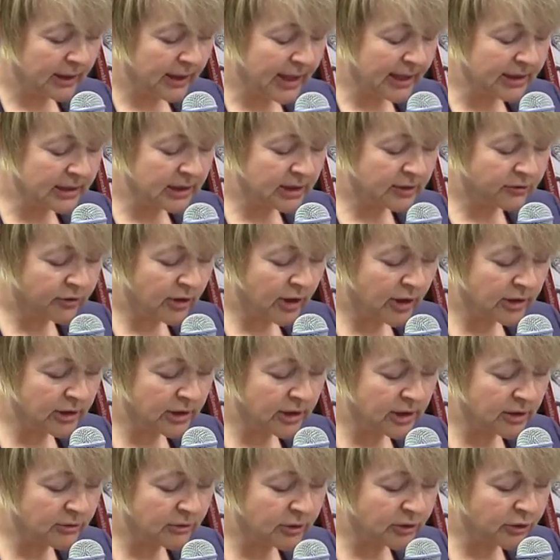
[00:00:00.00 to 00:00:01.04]
and as
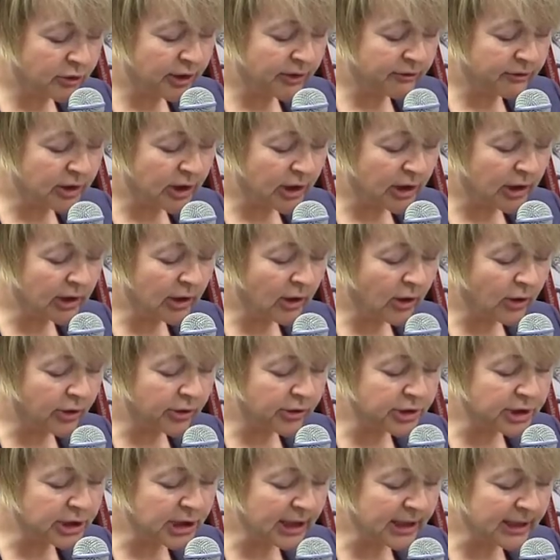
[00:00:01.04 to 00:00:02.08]
Frances retrieved her
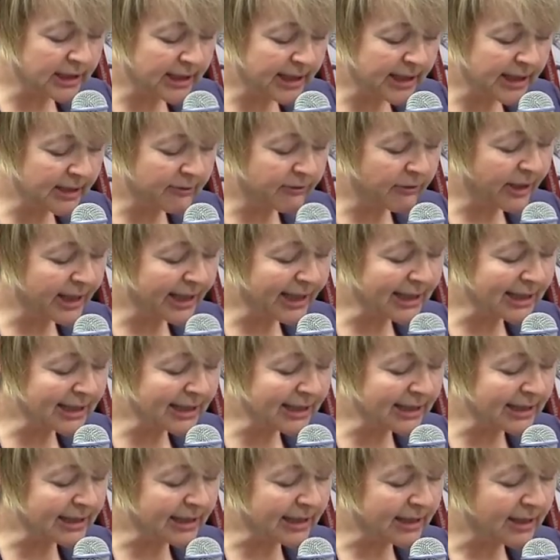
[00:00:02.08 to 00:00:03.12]
cloth, she could hear very
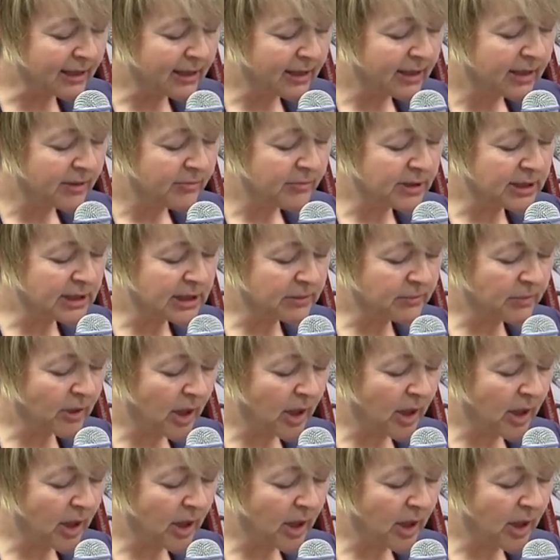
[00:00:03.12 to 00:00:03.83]
clearly Mrs.